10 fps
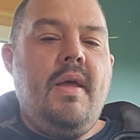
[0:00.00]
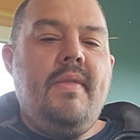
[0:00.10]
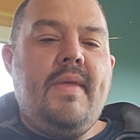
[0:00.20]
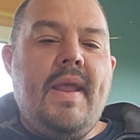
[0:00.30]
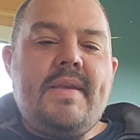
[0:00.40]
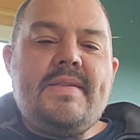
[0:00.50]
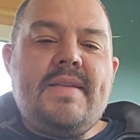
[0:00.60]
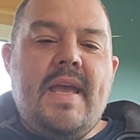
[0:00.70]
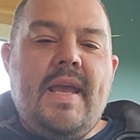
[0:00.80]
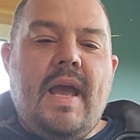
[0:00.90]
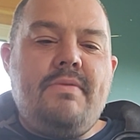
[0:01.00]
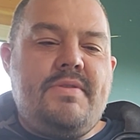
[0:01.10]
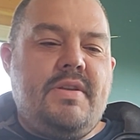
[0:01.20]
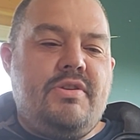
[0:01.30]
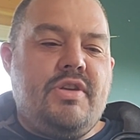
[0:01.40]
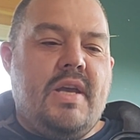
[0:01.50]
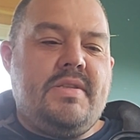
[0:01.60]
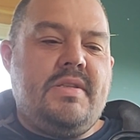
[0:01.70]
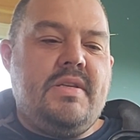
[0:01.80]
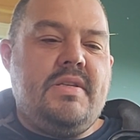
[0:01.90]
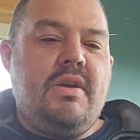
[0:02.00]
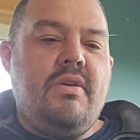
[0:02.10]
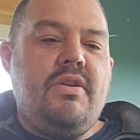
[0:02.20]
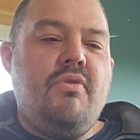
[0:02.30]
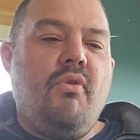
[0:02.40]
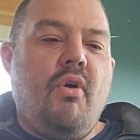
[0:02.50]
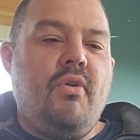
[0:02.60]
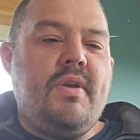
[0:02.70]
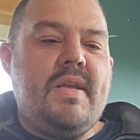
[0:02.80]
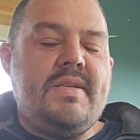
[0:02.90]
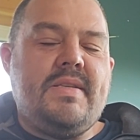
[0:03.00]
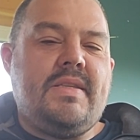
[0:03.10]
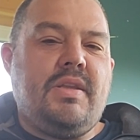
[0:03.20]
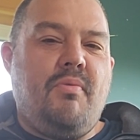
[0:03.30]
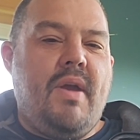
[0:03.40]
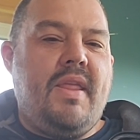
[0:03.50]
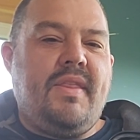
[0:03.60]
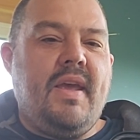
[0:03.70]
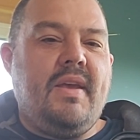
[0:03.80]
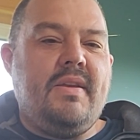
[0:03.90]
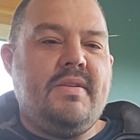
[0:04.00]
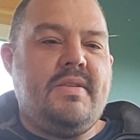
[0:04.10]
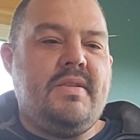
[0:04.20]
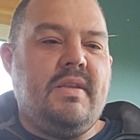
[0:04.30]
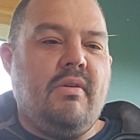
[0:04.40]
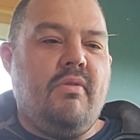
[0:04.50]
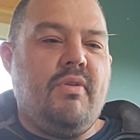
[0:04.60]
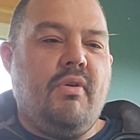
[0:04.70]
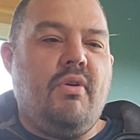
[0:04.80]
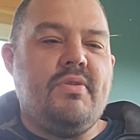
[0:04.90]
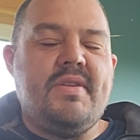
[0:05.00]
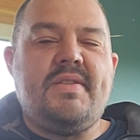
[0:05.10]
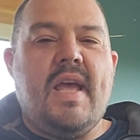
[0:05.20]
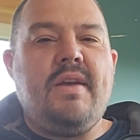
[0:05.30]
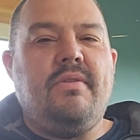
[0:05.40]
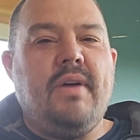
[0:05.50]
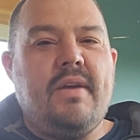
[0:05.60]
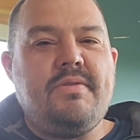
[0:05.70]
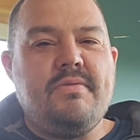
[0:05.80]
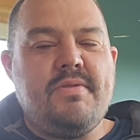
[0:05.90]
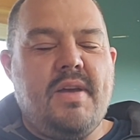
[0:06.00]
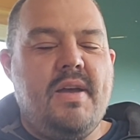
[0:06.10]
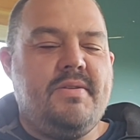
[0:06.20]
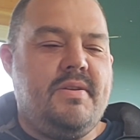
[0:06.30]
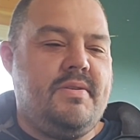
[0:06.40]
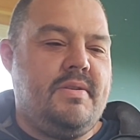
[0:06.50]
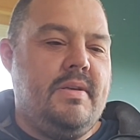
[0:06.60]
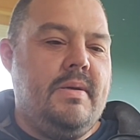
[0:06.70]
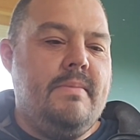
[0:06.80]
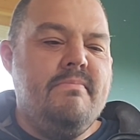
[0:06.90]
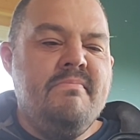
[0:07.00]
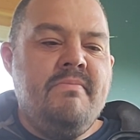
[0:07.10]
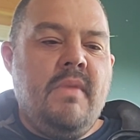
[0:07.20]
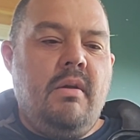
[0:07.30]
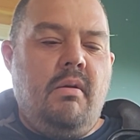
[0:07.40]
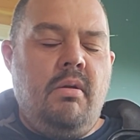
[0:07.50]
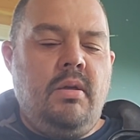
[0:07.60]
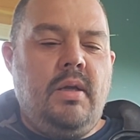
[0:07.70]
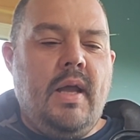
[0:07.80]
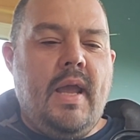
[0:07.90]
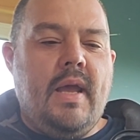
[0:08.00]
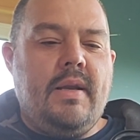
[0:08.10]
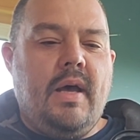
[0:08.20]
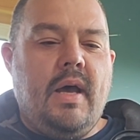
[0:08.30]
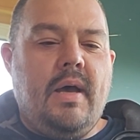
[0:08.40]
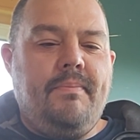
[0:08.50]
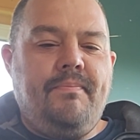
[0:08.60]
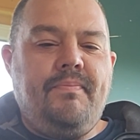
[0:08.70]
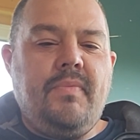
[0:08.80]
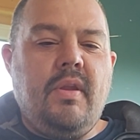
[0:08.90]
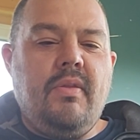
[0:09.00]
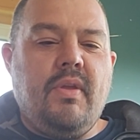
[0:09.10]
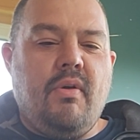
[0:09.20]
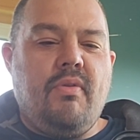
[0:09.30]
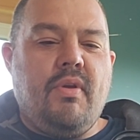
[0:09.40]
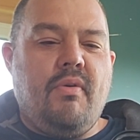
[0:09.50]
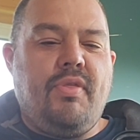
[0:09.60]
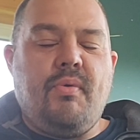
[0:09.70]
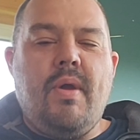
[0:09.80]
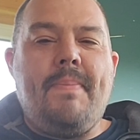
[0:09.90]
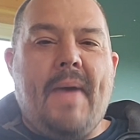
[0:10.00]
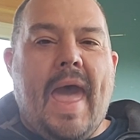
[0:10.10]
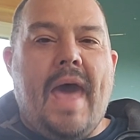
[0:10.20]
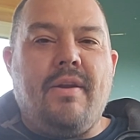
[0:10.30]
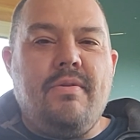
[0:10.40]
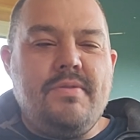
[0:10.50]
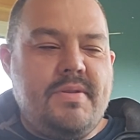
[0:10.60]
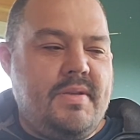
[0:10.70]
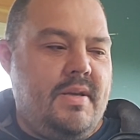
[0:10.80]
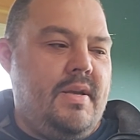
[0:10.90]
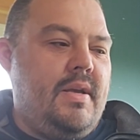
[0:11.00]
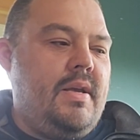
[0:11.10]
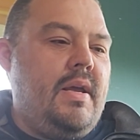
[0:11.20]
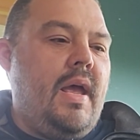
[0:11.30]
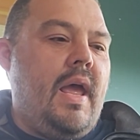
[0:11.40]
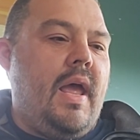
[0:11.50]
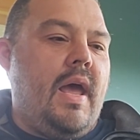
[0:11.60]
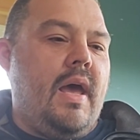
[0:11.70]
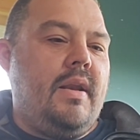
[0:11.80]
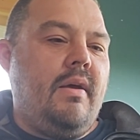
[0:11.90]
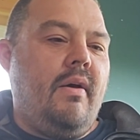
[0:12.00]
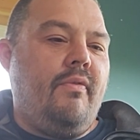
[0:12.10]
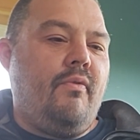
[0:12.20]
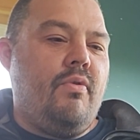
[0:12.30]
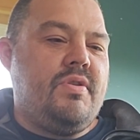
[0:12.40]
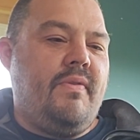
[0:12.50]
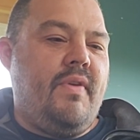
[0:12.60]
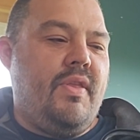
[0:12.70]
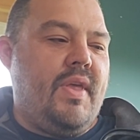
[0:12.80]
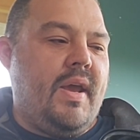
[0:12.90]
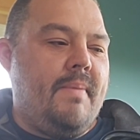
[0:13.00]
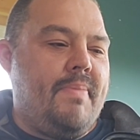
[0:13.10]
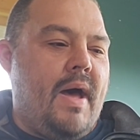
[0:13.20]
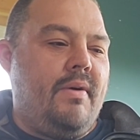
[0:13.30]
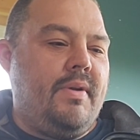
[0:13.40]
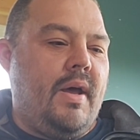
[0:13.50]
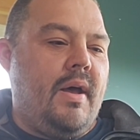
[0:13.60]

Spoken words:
The next thing I would suggest is you learn these three things. They're called cycle exercises, and they're three patterns. And of course, if you think about